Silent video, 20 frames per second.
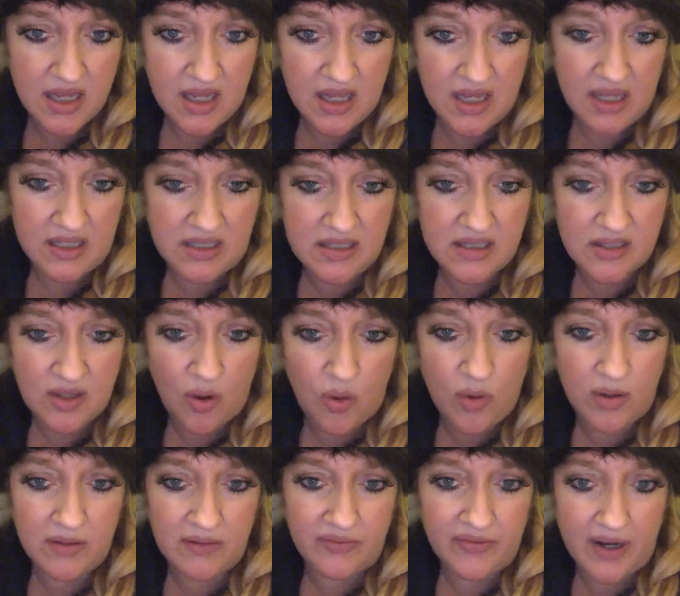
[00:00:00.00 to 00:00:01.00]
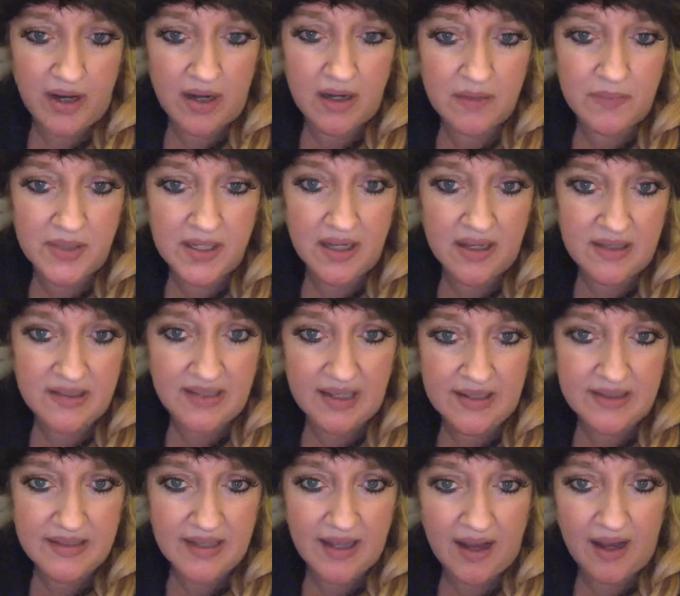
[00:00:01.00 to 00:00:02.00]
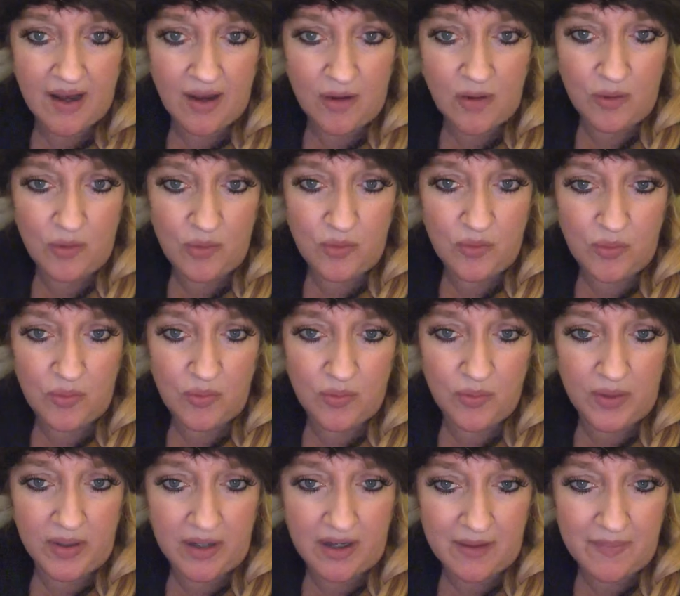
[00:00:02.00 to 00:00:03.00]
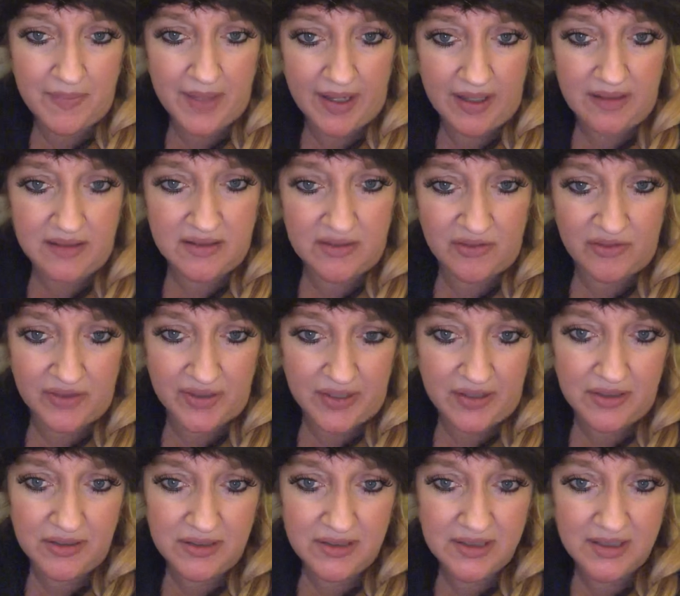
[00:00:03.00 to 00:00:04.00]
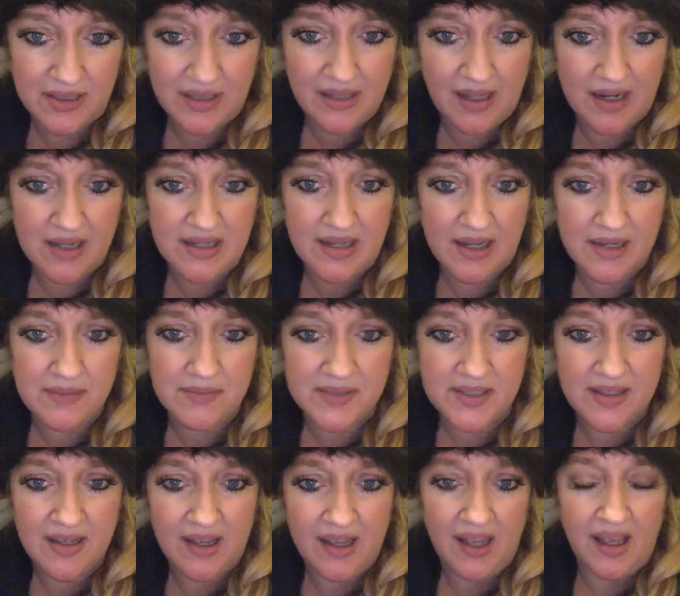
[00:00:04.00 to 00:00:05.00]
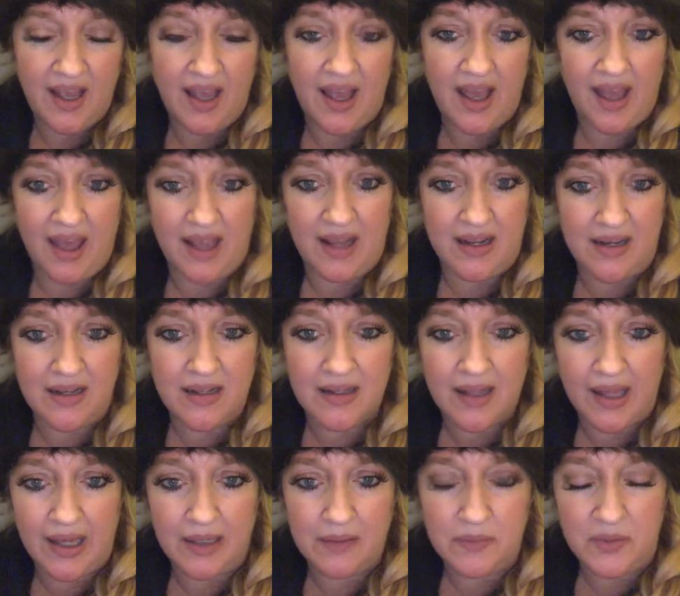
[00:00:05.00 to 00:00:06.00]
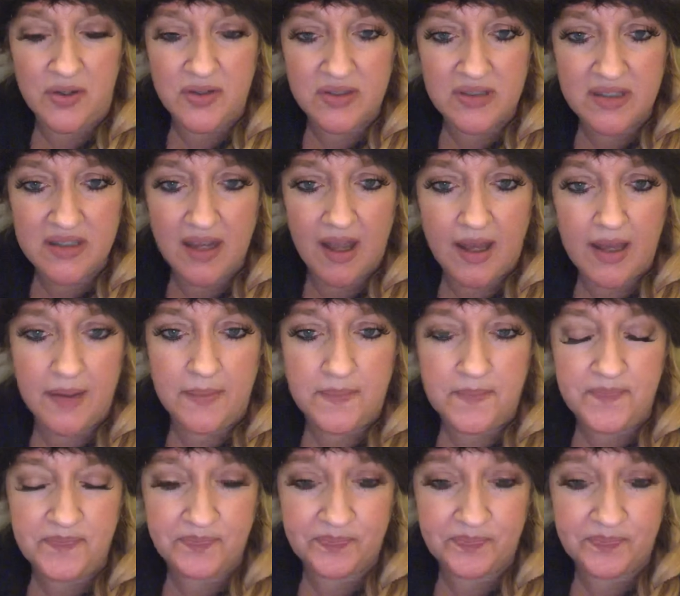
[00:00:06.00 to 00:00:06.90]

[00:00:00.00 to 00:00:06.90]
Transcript: it's so unfair because that's how we are made to feel a lot of times. And most of the time,